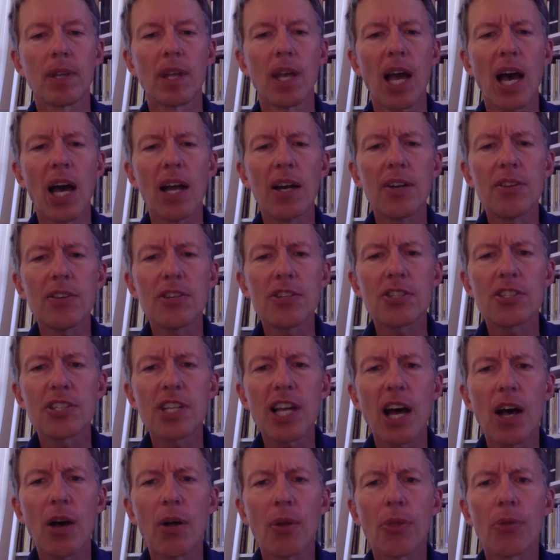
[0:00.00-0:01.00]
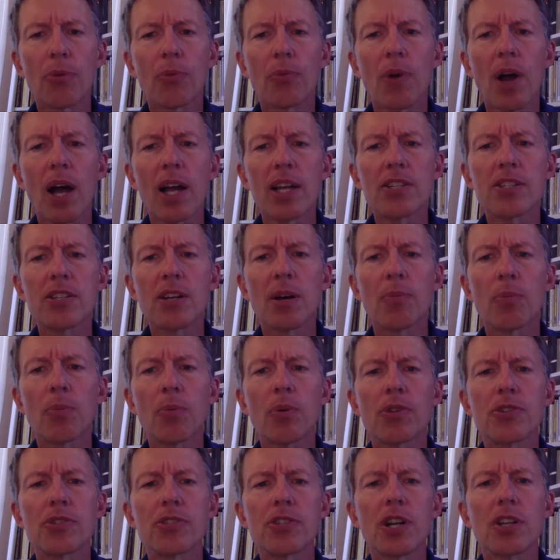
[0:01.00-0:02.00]
How did the South rise up
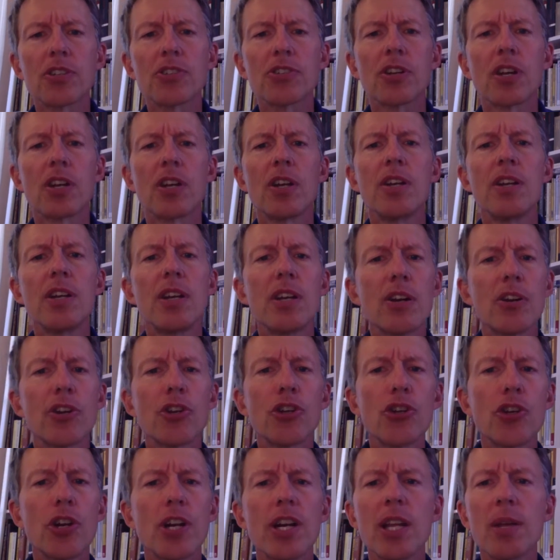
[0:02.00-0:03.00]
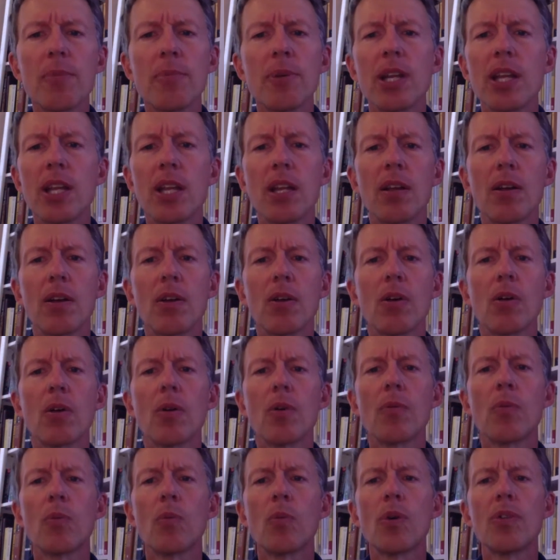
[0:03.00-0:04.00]
with such near unanimity
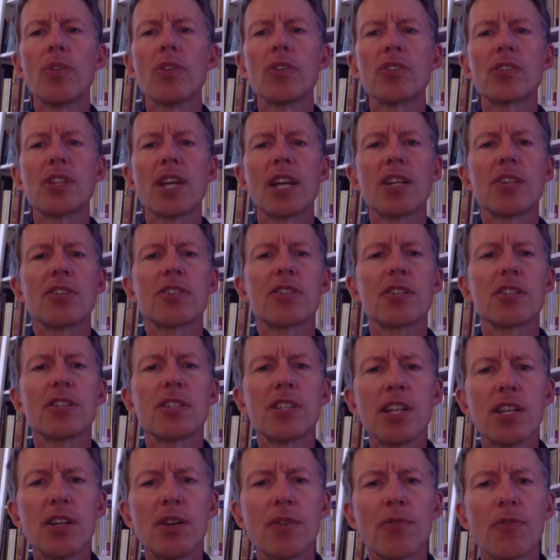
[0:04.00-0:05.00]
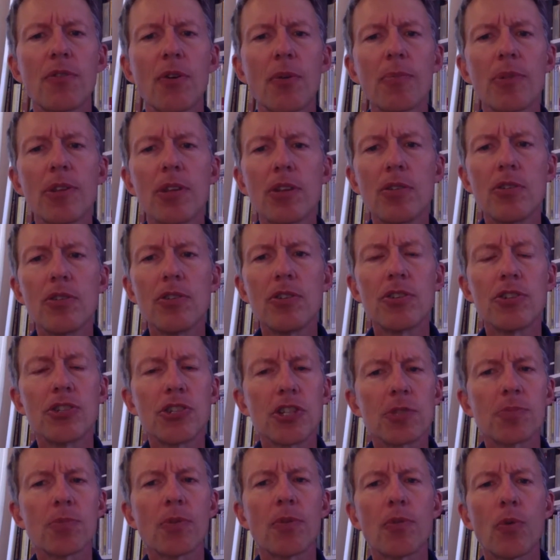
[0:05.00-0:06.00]
when the states seceded from the Union
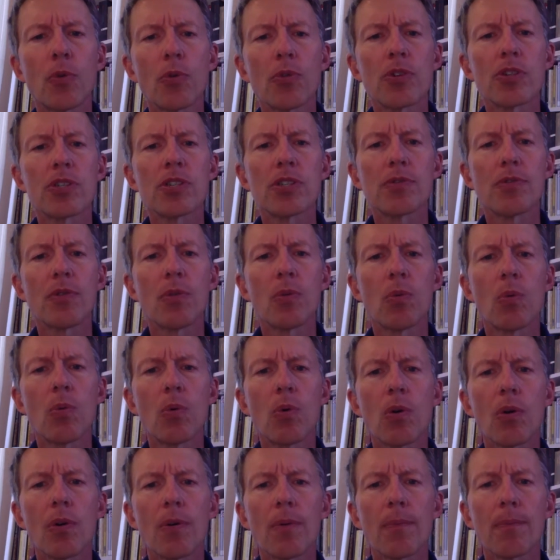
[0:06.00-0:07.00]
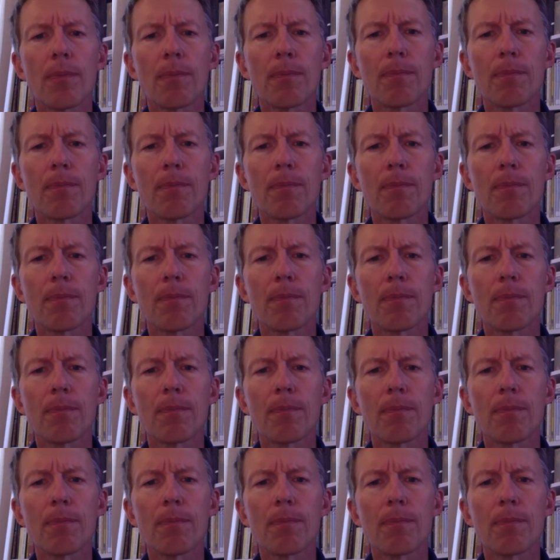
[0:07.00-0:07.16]
just before the Civil War?